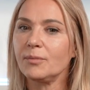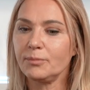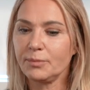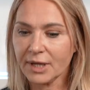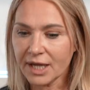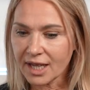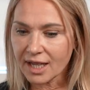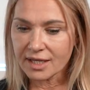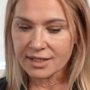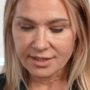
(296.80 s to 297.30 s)

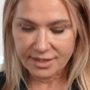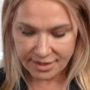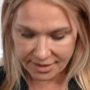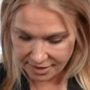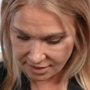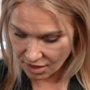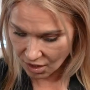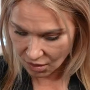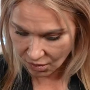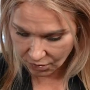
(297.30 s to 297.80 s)
because
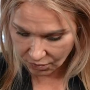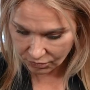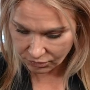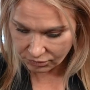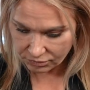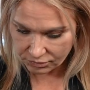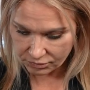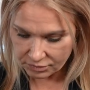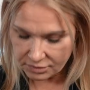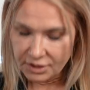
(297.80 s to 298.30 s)
snow
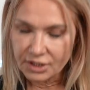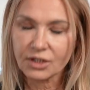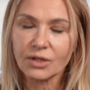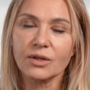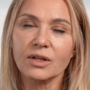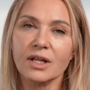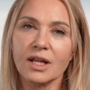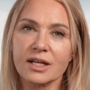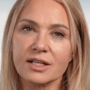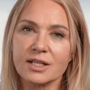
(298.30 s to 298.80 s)
You
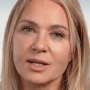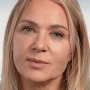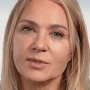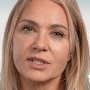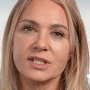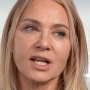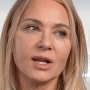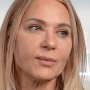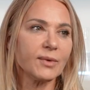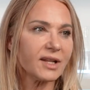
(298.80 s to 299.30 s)
know, a lot of times they're
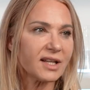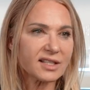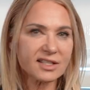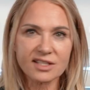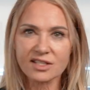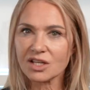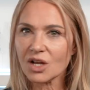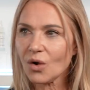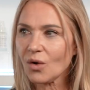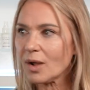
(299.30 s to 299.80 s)
saying, well,
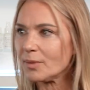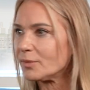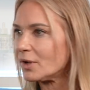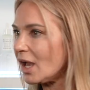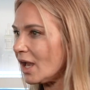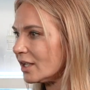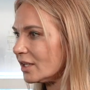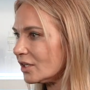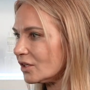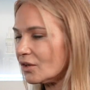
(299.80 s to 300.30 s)
it's snow, I'm
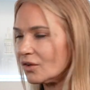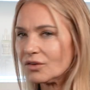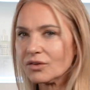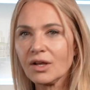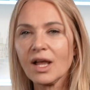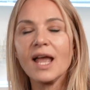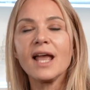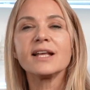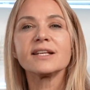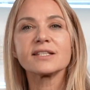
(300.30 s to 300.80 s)
not, you know.
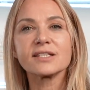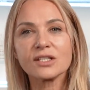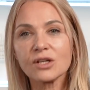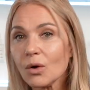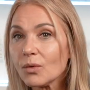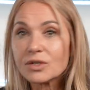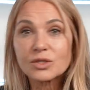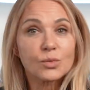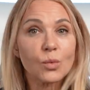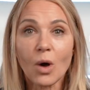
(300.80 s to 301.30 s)

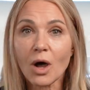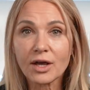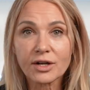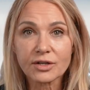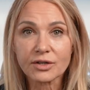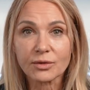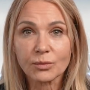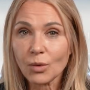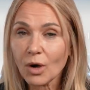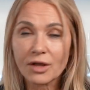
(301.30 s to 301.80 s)
Snow is
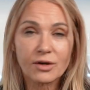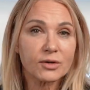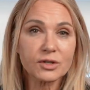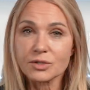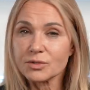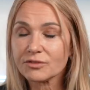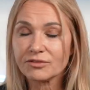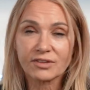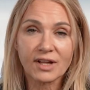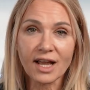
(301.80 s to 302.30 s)
water. Water
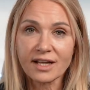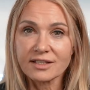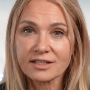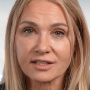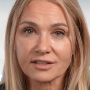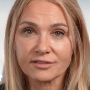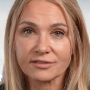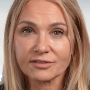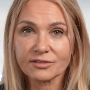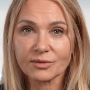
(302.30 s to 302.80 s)
is
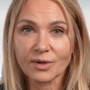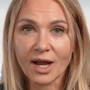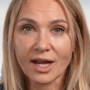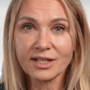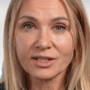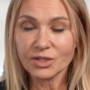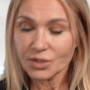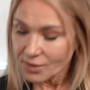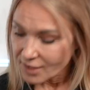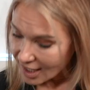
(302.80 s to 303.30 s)
reflective,
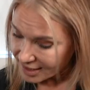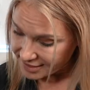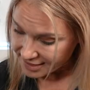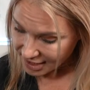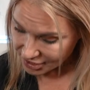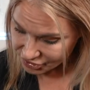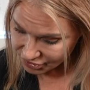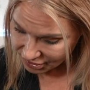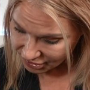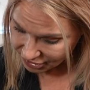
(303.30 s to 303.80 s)
right? So that's
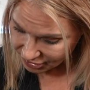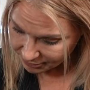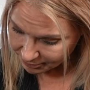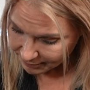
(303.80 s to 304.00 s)
actually going to